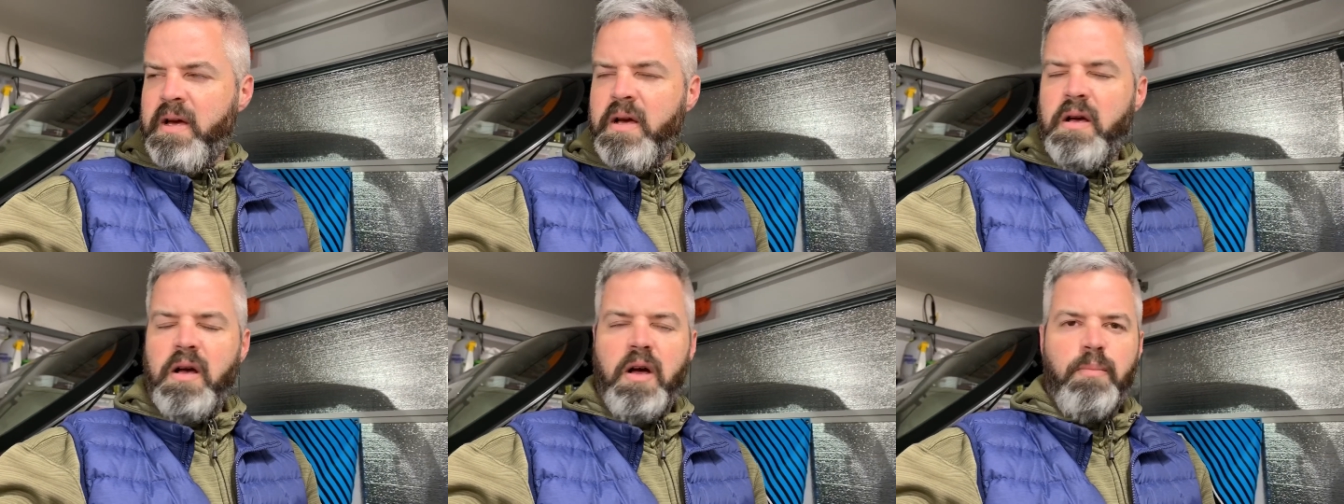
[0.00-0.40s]

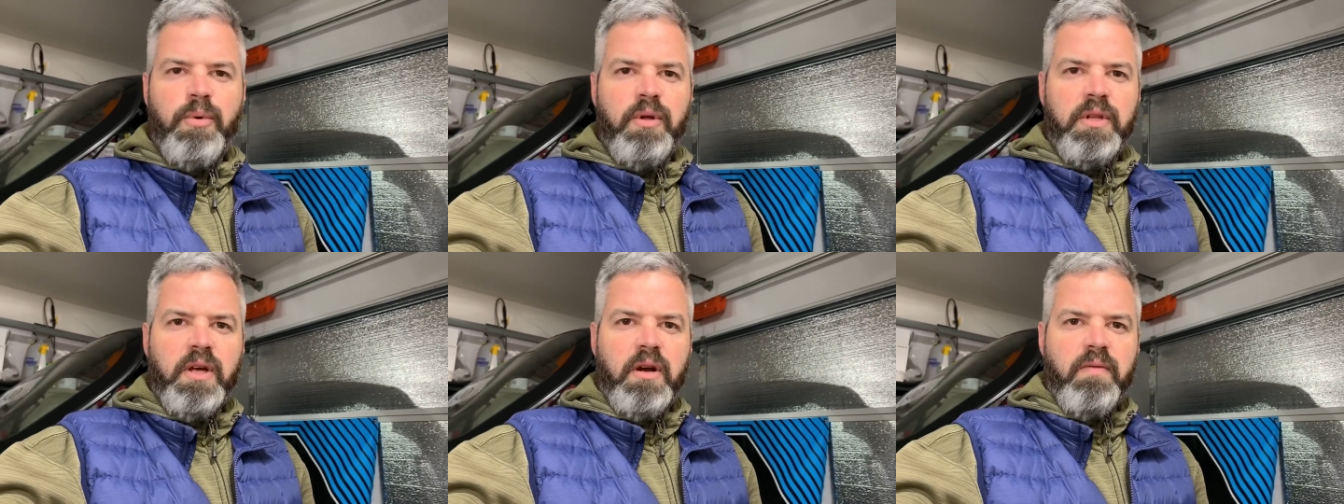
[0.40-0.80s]
I
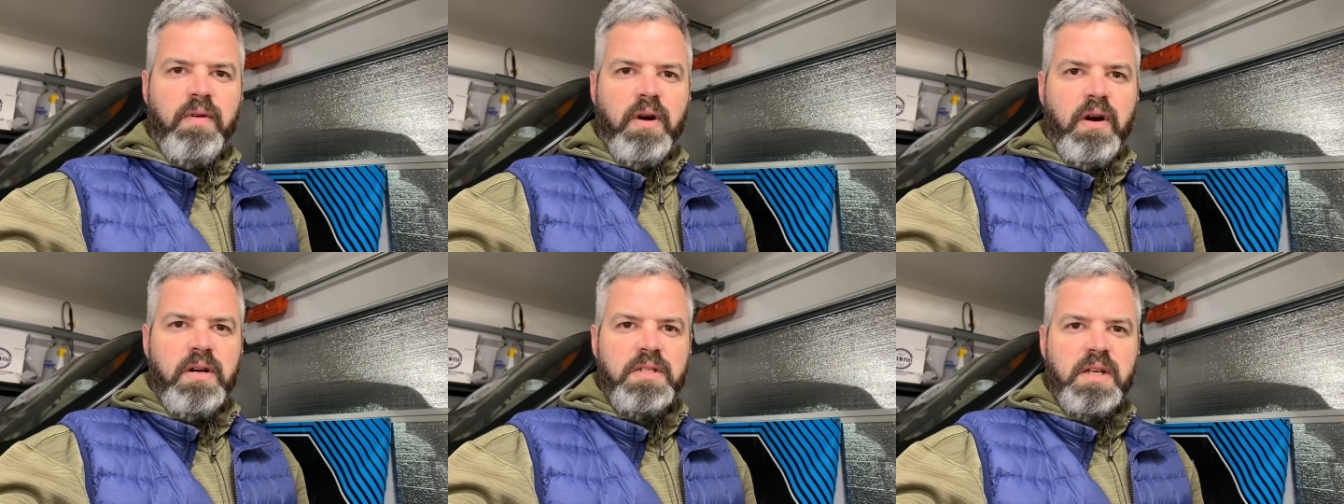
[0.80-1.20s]
pulled out of an
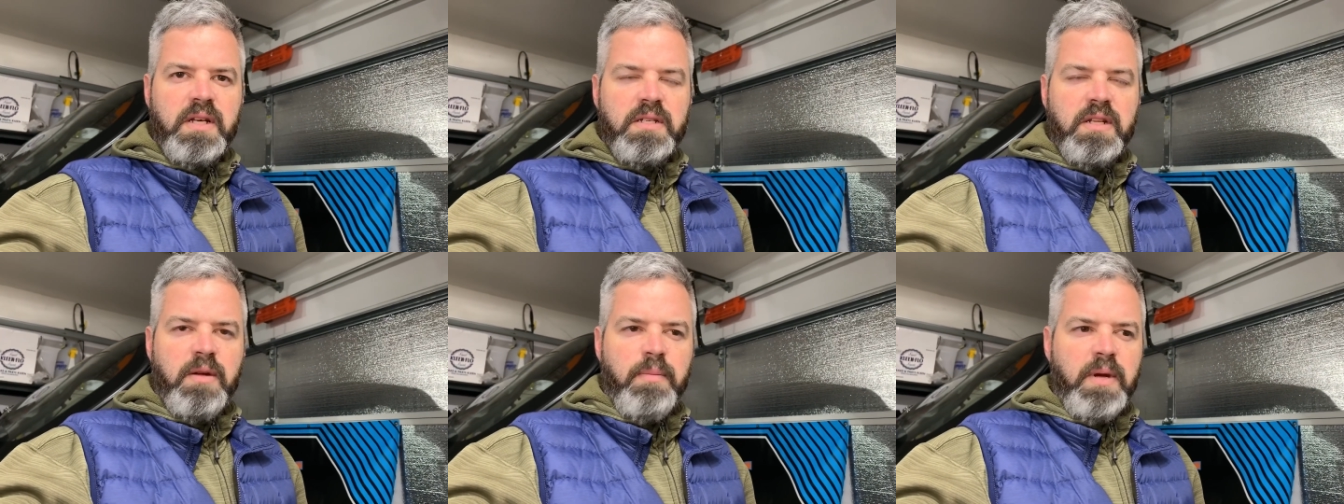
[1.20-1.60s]

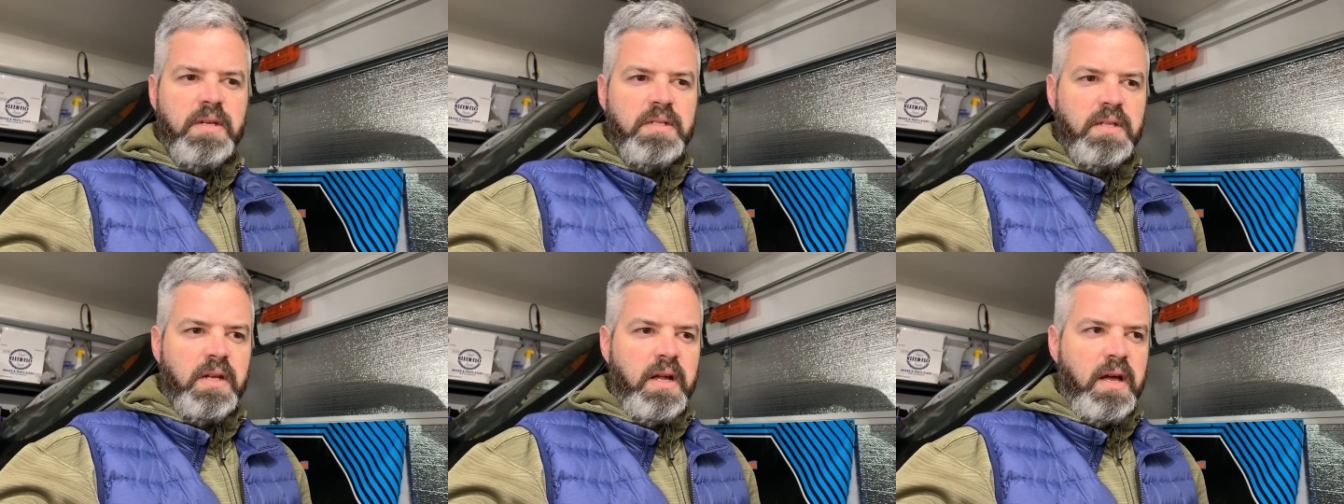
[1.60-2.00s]
RSX Type
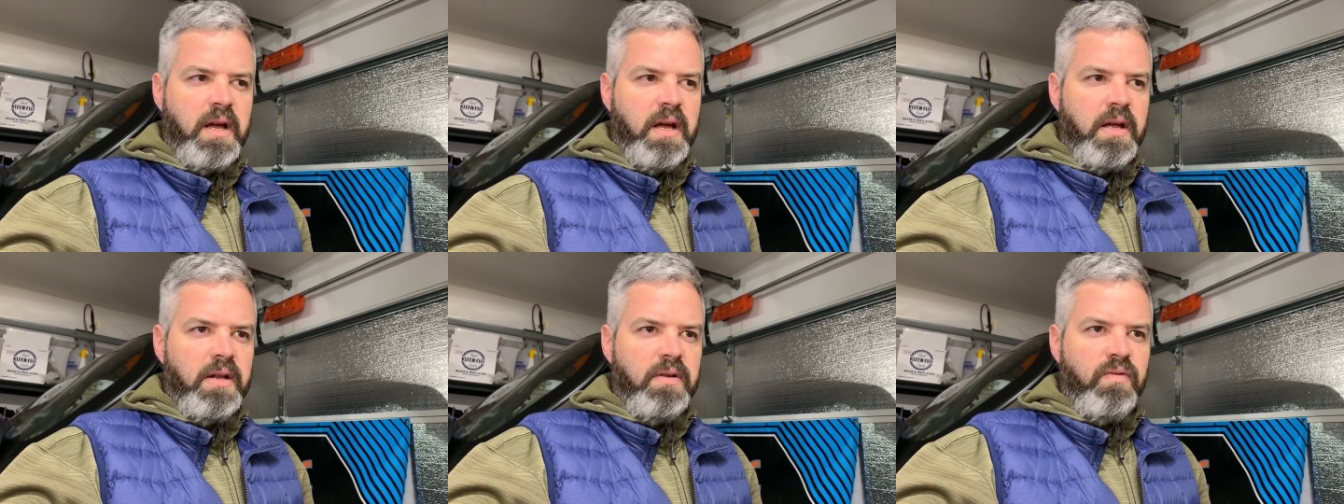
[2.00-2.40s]
S that
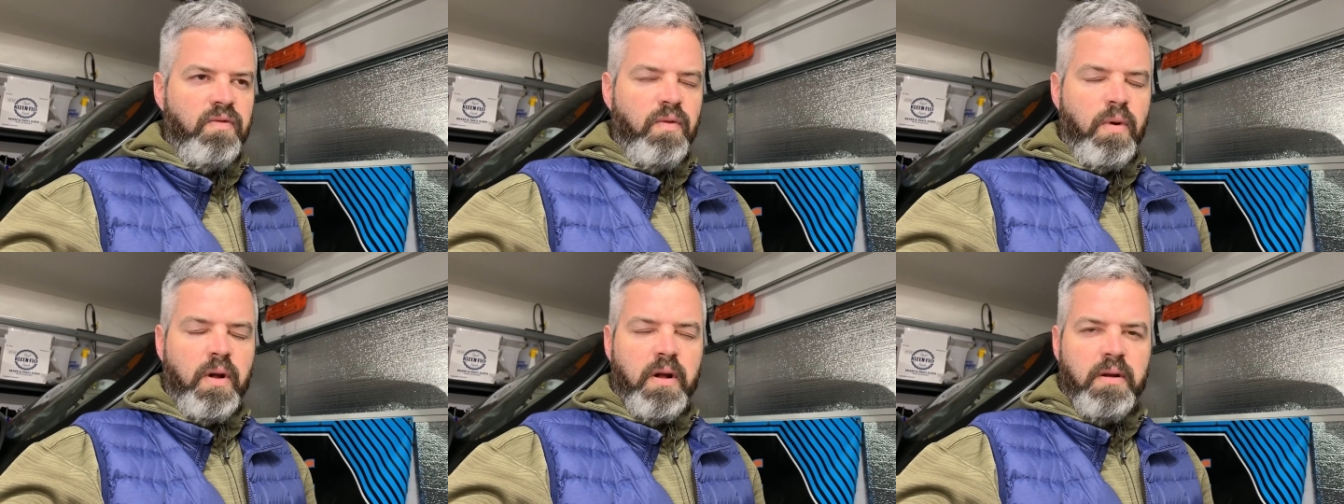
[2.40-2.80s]
had
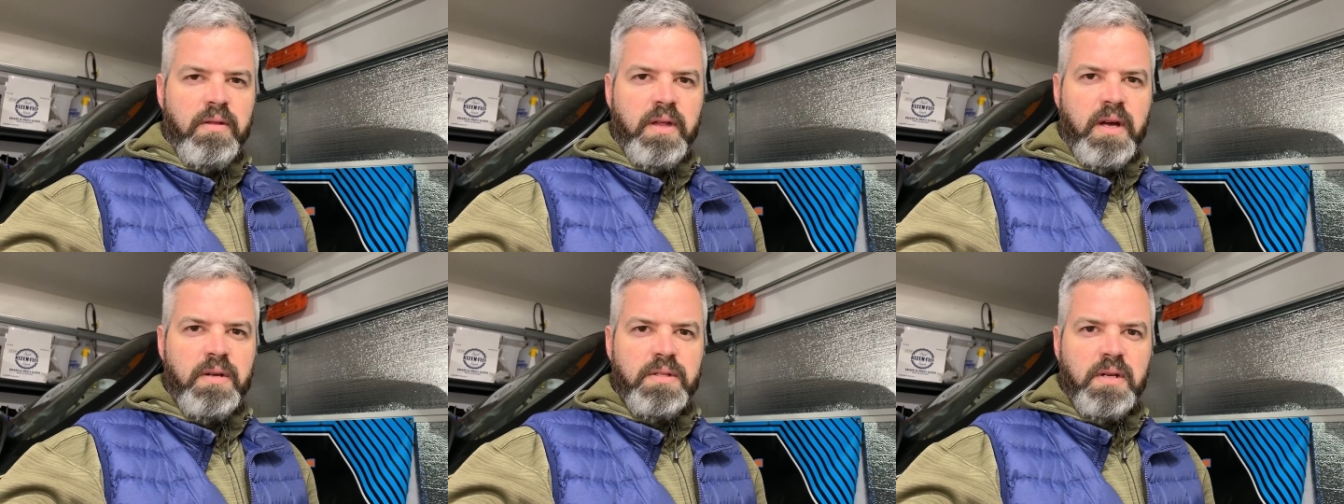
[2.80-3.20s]

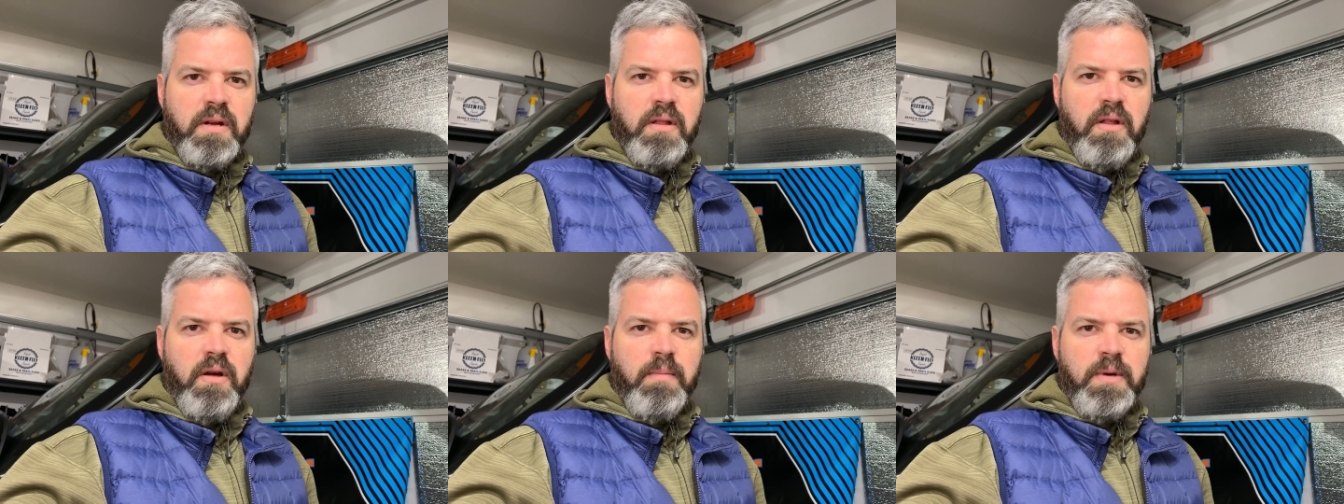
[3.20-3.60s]
400,000
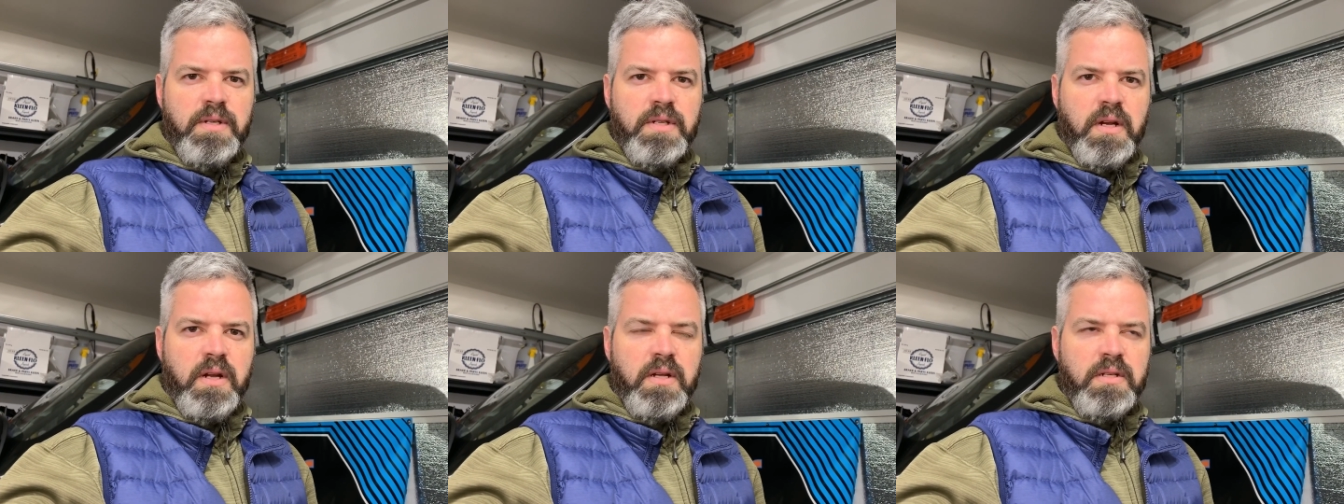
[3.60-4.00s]

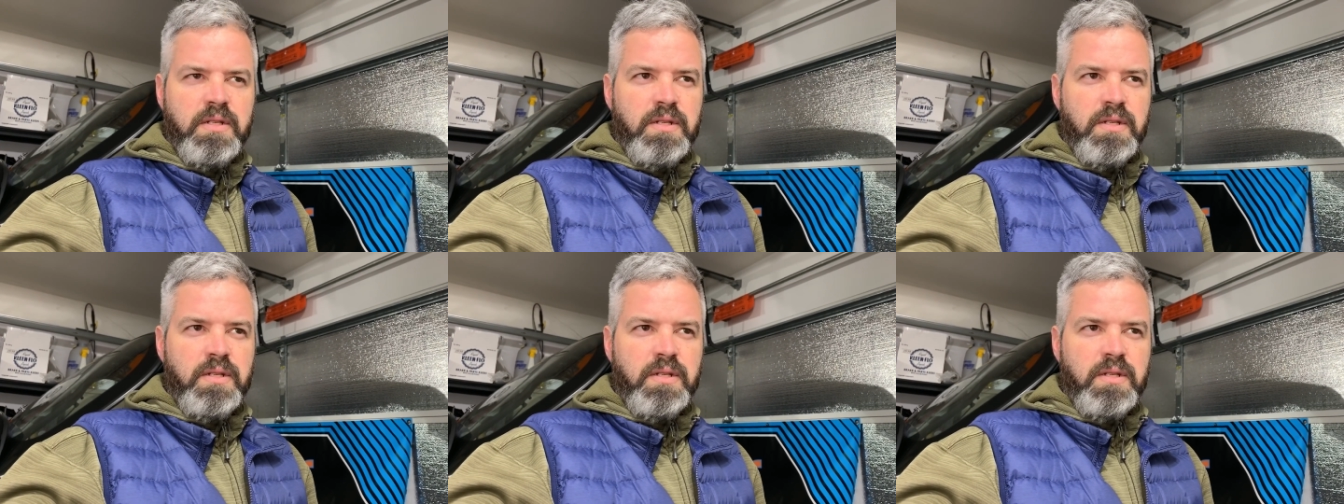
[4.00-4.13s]
kilometers on it.